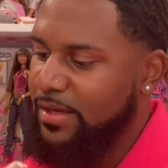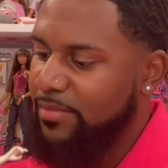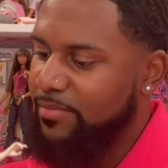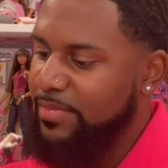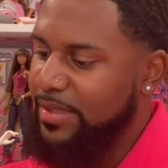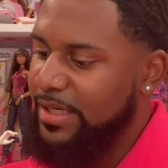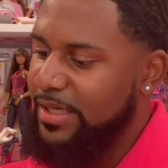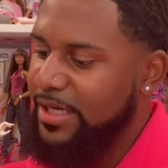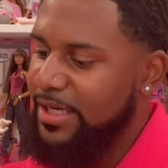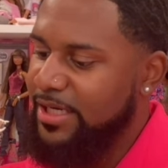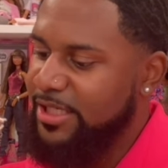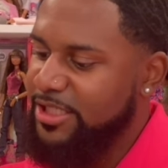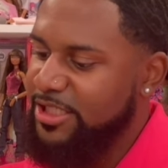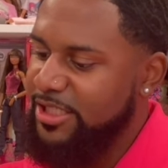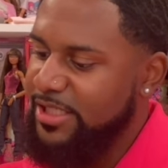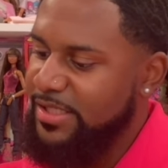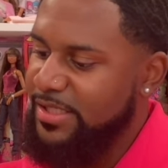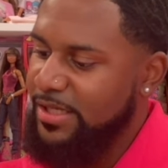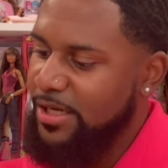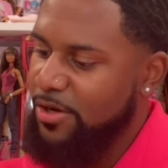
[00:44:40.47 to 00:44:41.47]
because
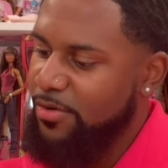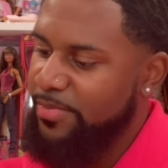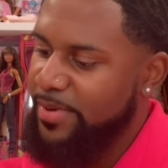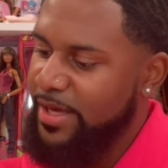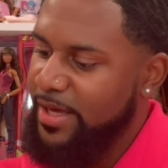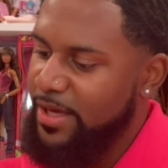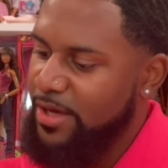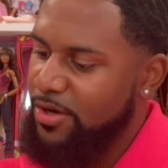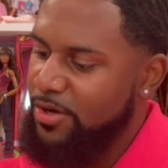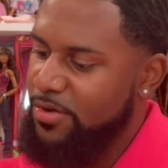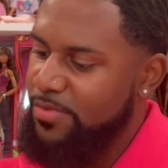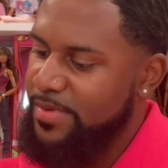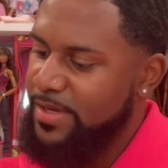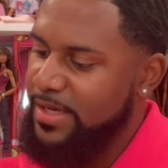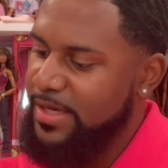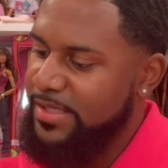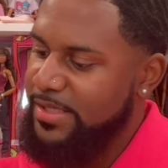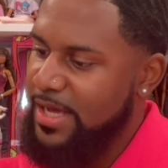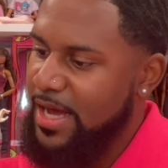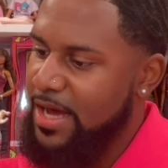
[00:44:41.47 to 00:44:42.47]
she's so pale
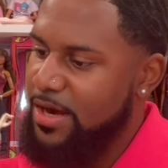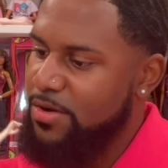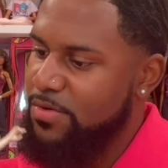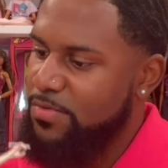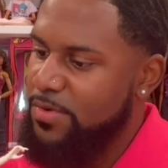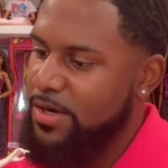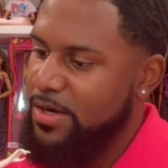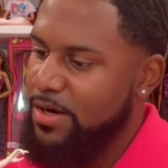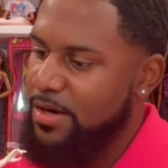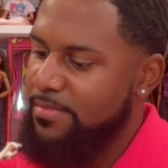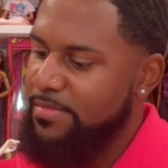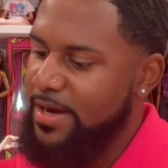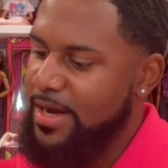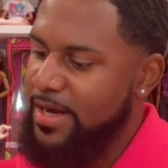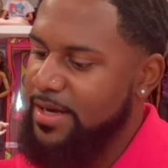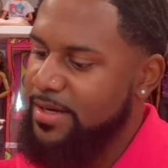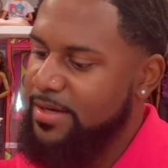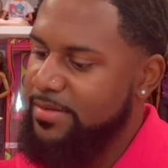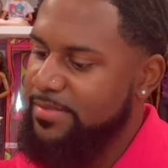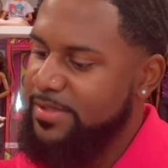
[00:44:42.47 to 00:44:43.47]
because I don't want her
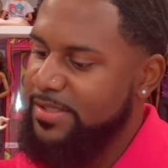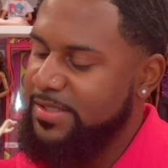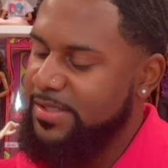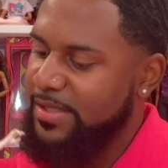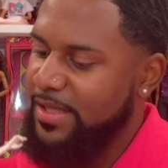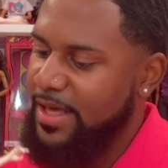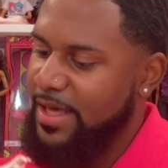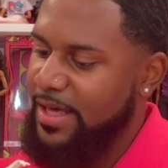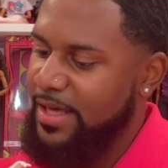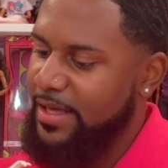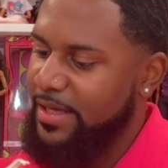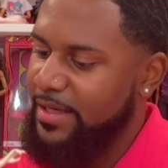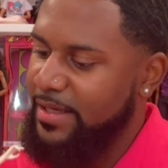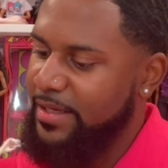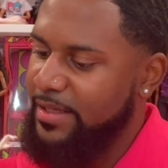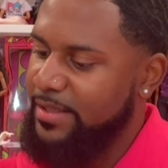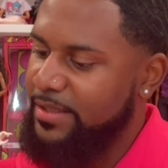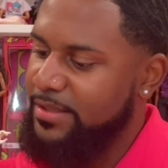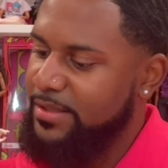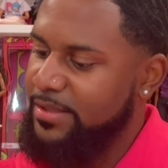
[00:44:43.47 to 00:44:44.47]
body to be
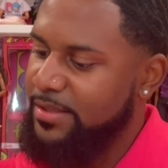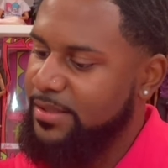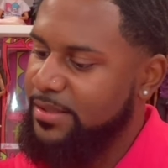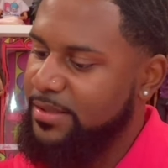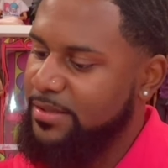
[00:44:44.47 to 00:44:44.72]
stained.